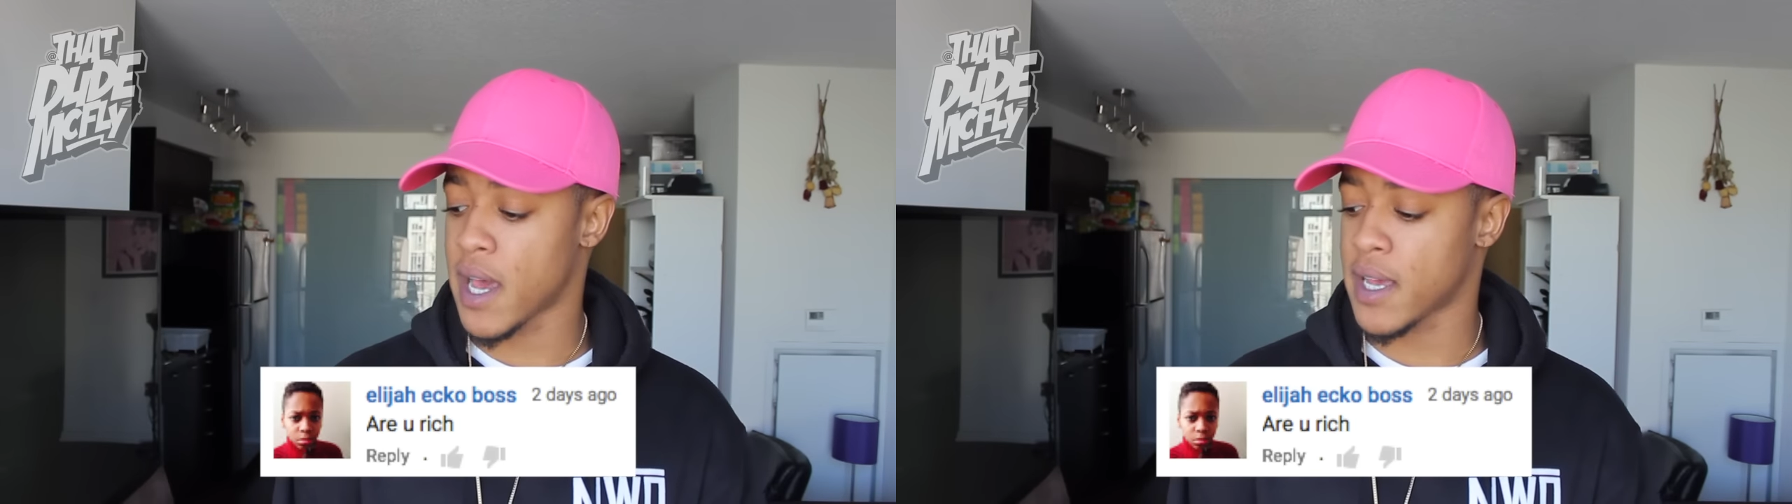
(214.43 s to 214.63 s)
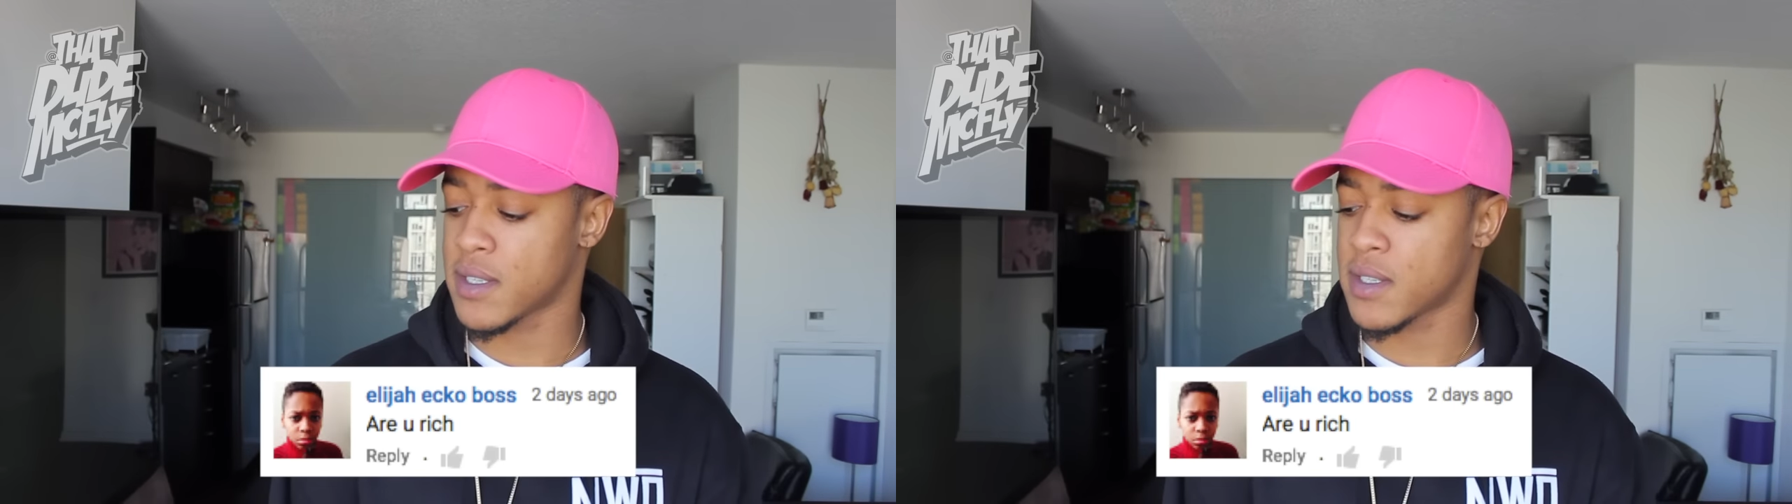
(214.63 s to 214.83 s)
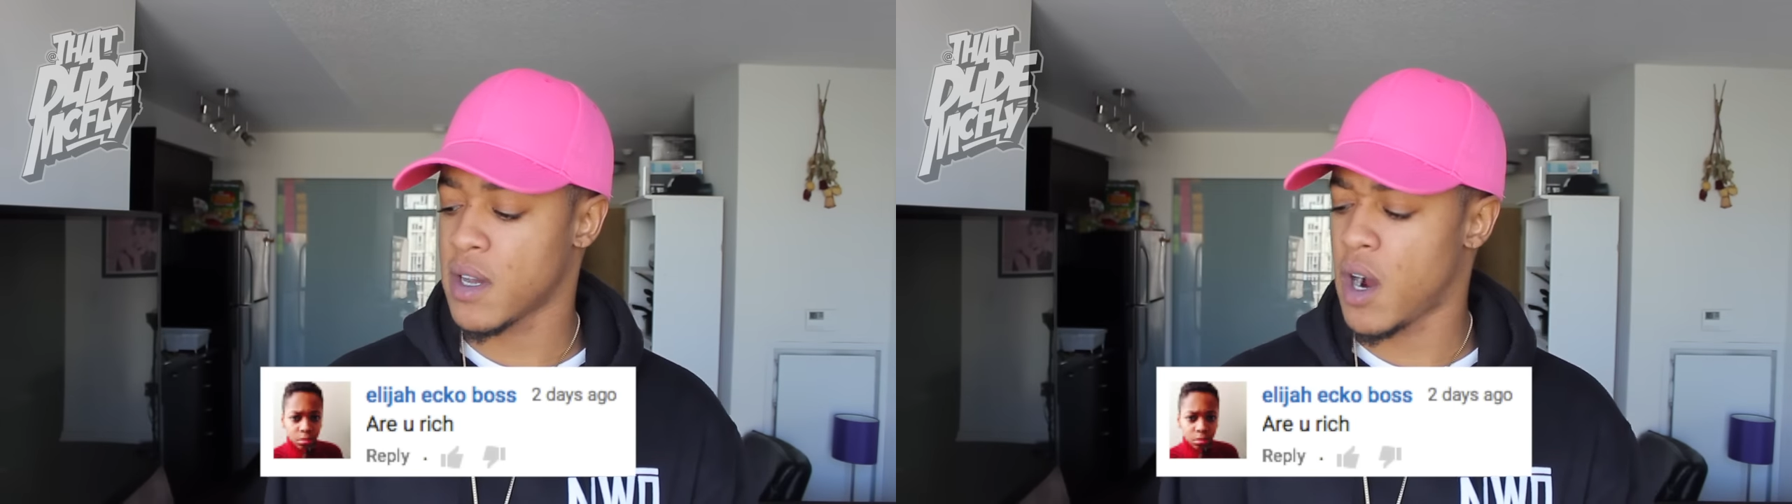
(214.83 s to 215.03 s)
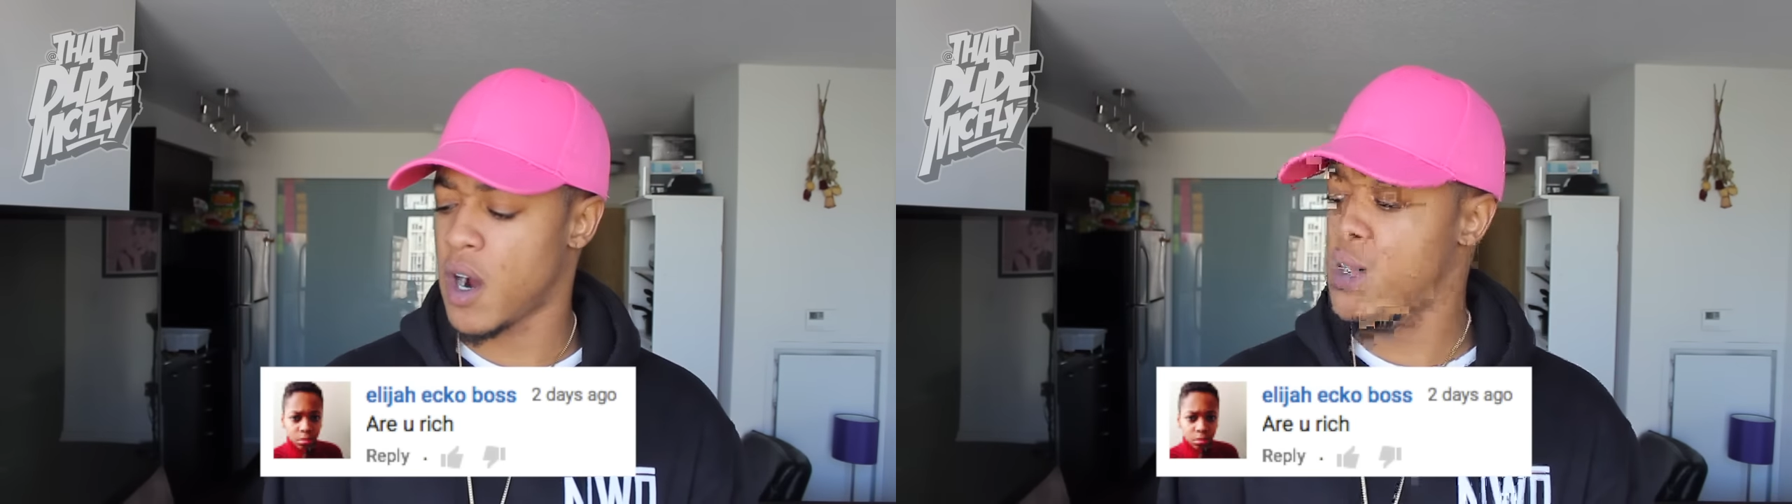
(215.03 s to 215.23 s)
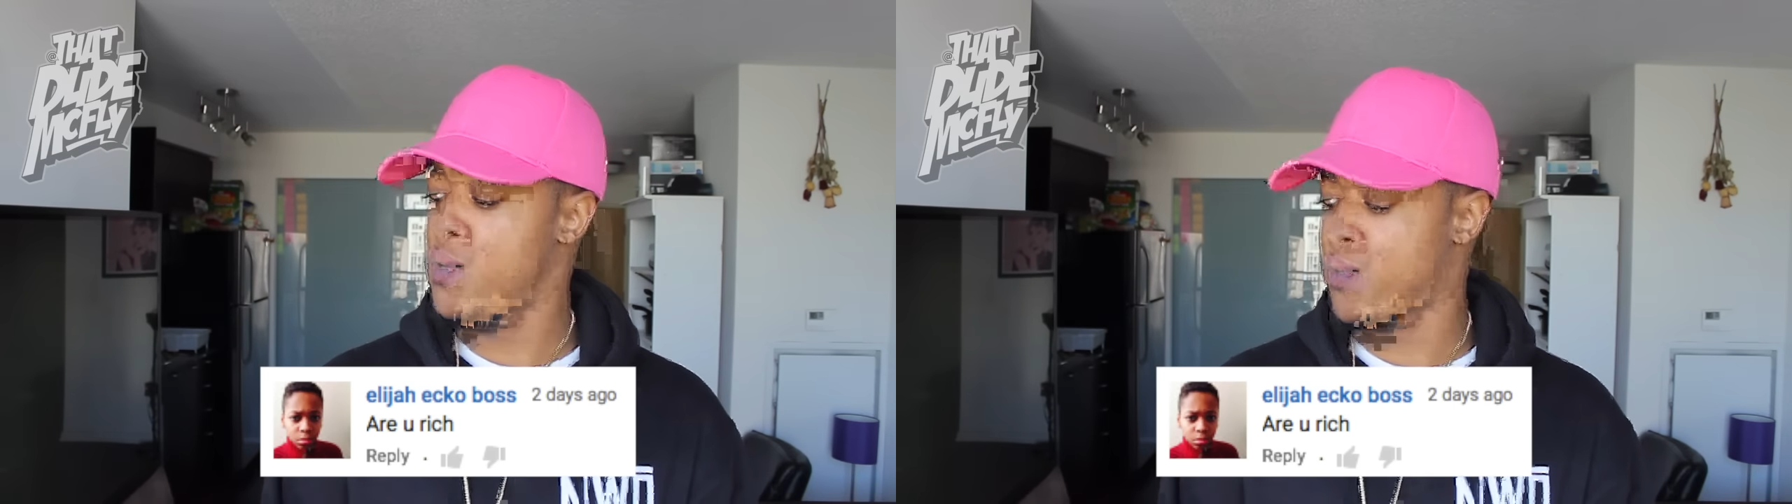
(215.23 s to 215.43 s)
asks,
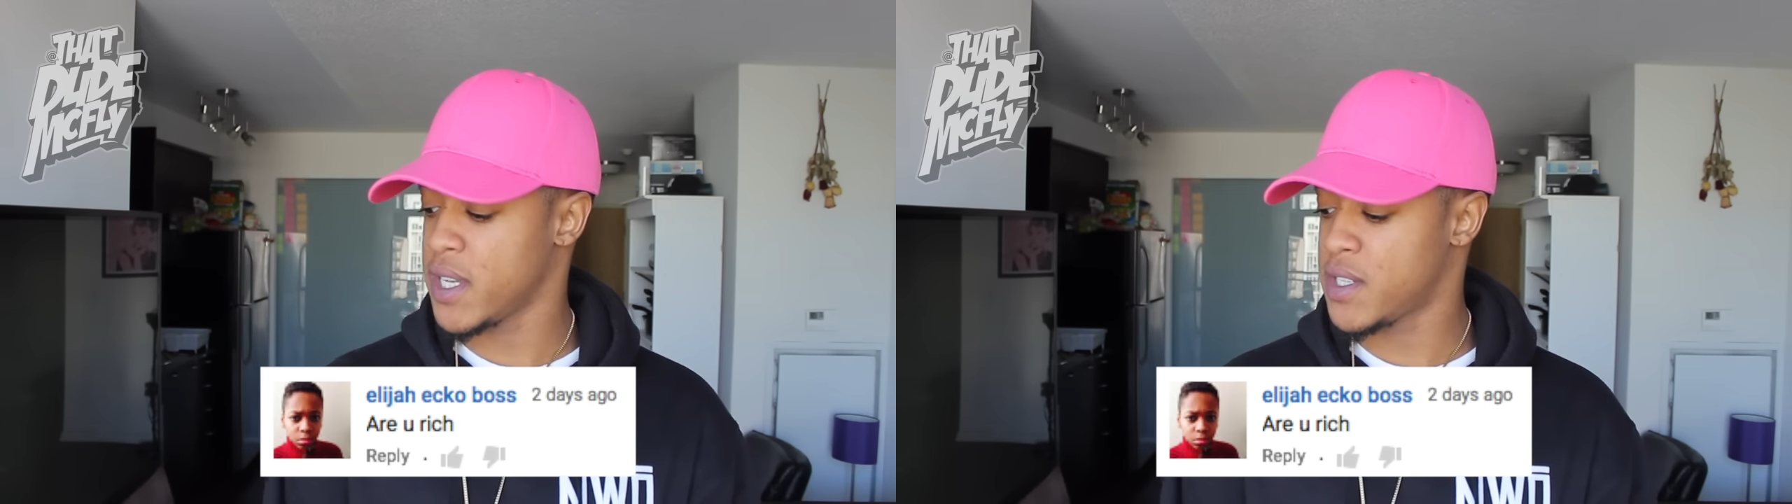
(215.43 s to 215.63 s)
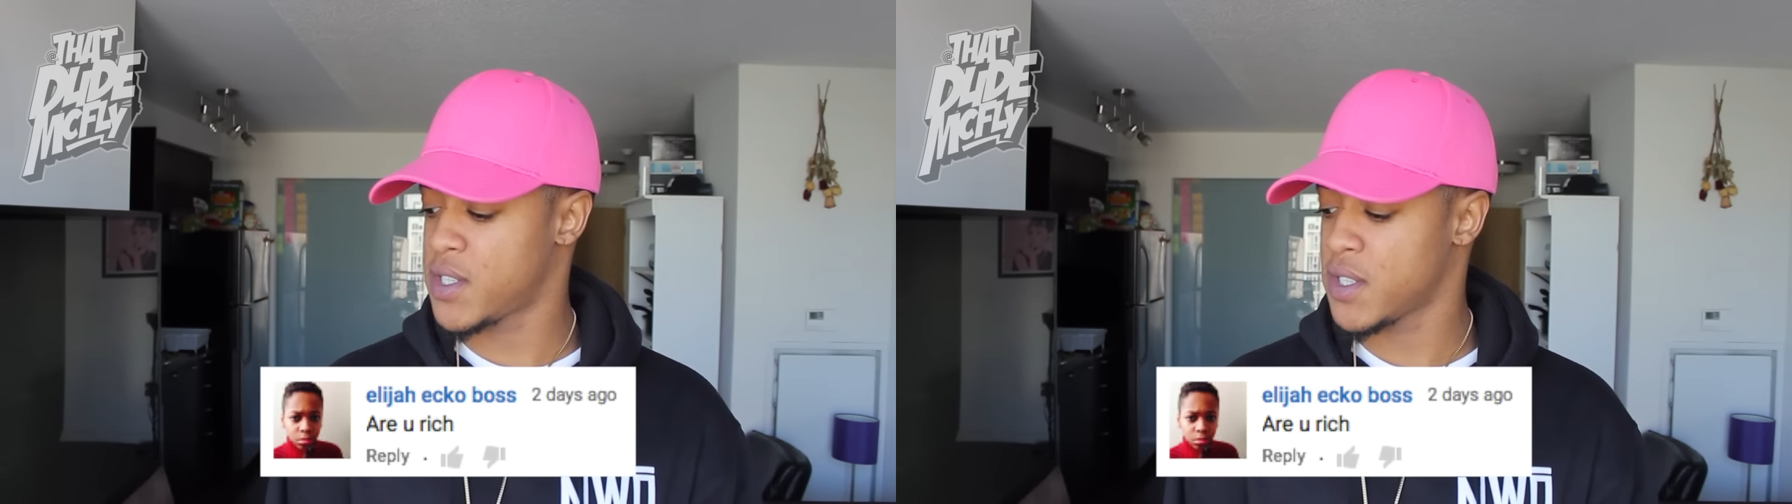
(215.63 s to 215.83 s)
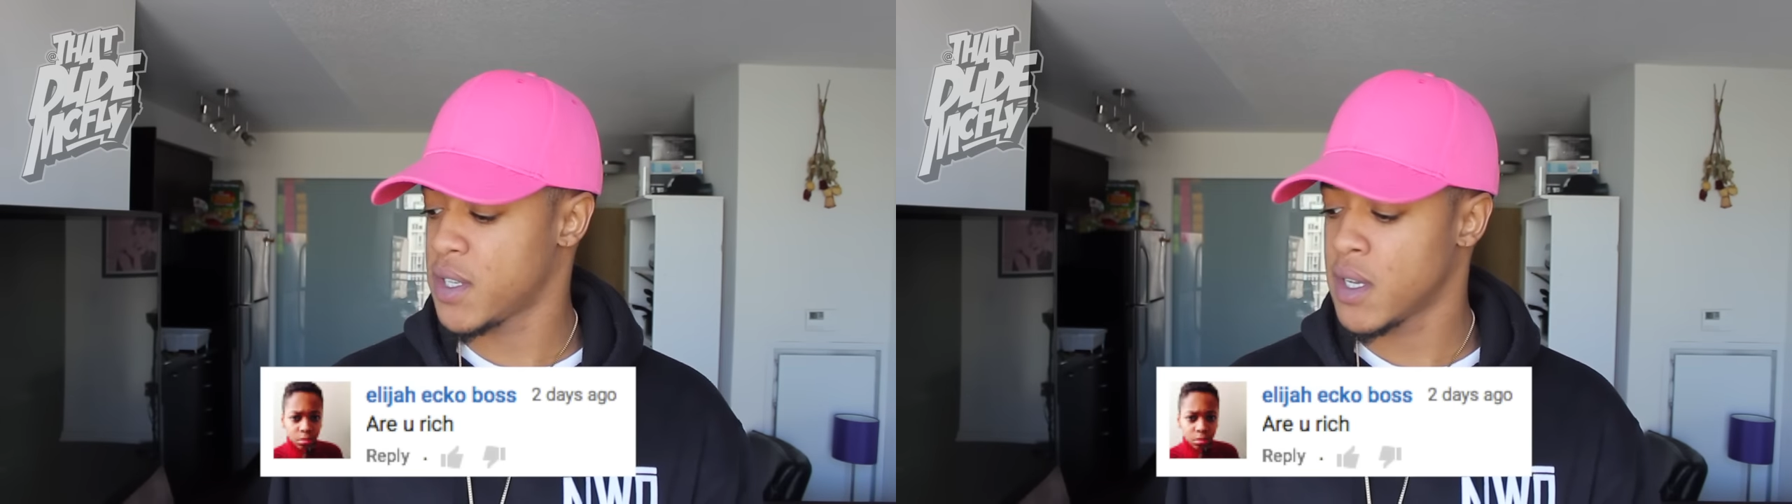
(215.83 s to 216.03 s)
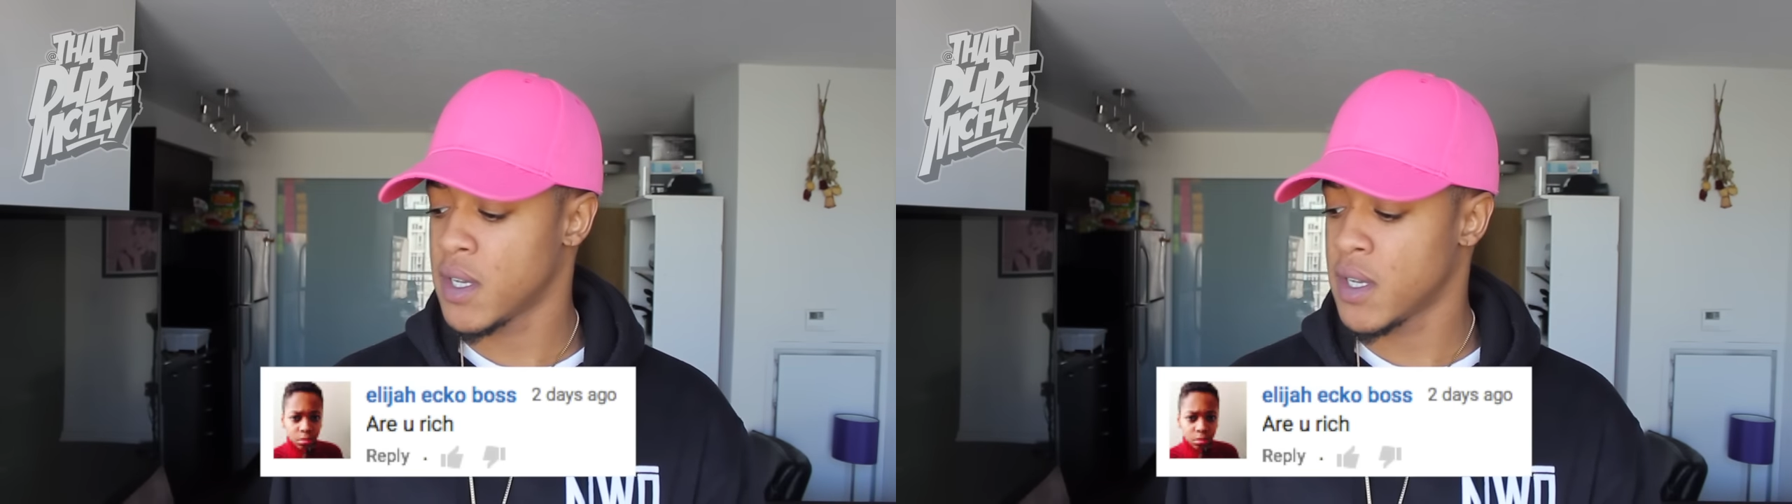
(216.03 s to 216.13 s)
are you rich?